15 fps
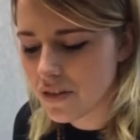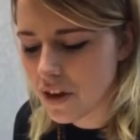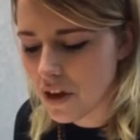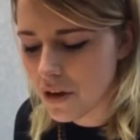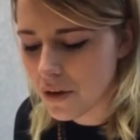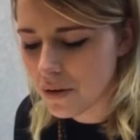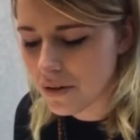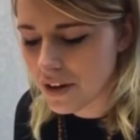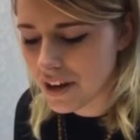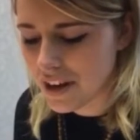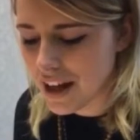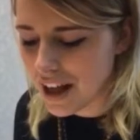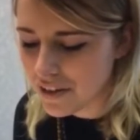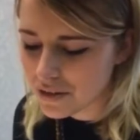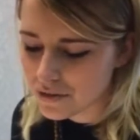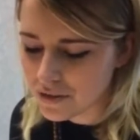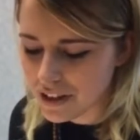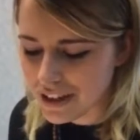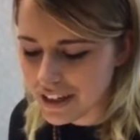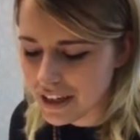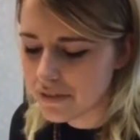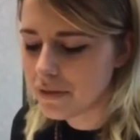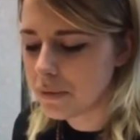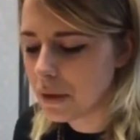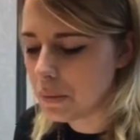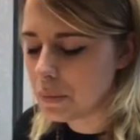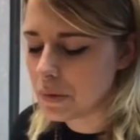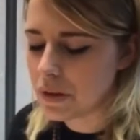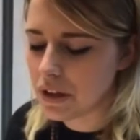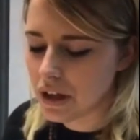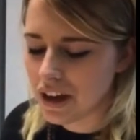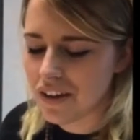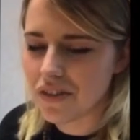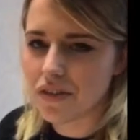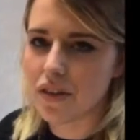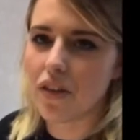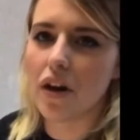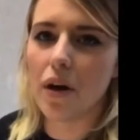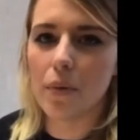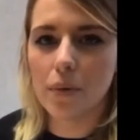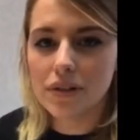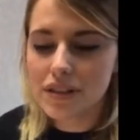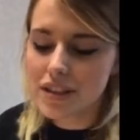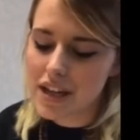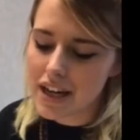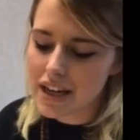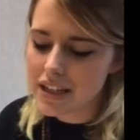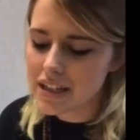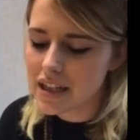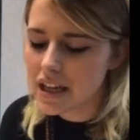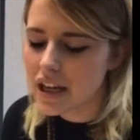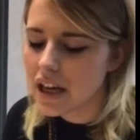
So it hasn't really given me the answer that I wanted.